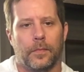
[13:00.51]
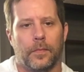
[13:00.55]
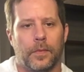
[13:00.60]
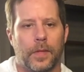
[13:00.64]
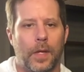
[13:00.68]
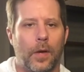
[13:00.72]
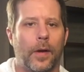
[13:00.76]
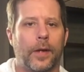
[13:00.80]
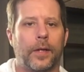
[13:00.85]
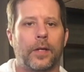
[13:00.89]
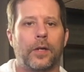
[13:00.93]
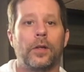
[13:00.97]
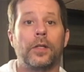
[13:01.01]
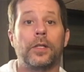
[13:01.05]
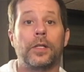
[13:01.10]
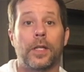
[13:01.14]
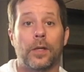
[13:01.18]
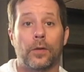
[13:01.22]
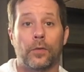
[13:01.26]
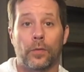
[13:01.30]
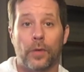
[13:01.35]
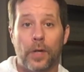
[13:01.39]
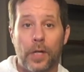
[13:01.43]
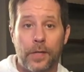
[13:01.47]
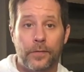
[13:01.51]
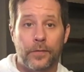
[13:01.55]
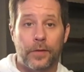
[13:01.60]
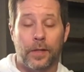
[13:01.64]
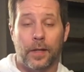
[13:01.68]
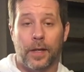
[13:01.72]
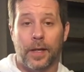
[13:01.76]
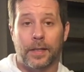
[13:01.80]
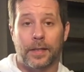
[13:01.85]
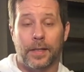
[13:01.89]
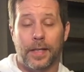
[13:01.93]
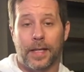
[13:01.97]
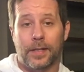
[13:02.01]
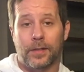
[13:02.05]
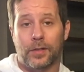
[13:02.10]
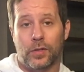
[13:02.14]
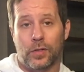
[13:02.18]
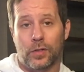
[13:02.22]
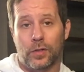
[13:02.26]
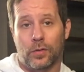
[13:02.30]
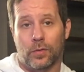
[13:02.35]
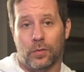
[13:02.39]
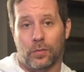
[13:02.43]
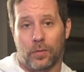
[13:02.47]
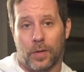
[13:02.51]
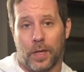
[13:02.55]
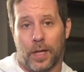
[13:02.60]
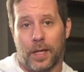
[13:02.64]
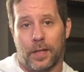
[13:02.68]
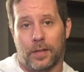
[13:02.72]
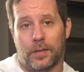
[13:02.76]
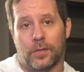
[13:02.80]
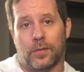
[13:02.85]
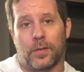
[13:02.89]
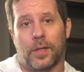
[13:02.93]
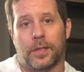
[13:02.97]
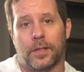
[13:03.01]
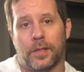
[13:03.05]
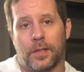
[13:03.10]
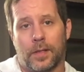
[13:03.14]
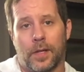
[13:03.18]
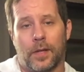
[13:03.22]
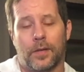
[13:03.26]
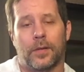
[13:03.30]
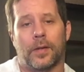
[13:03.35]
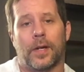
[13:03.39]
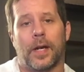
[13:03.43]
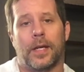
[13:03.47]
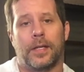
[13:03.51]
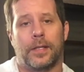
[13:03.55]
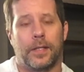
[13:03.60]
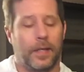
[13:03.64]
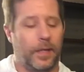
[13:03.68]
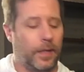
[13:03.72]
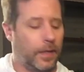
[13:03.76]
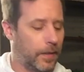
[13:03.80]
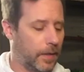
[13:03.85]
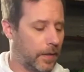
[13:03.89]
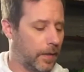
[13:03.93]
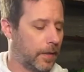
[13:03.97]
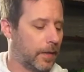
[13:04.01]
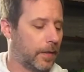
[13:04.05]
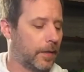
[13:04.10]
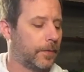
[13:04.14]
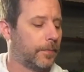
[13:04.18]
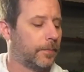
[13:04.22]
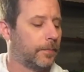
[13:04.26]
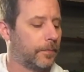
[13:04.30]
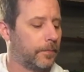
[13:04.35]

now I could get rid of it like that too, right? So that's another idea.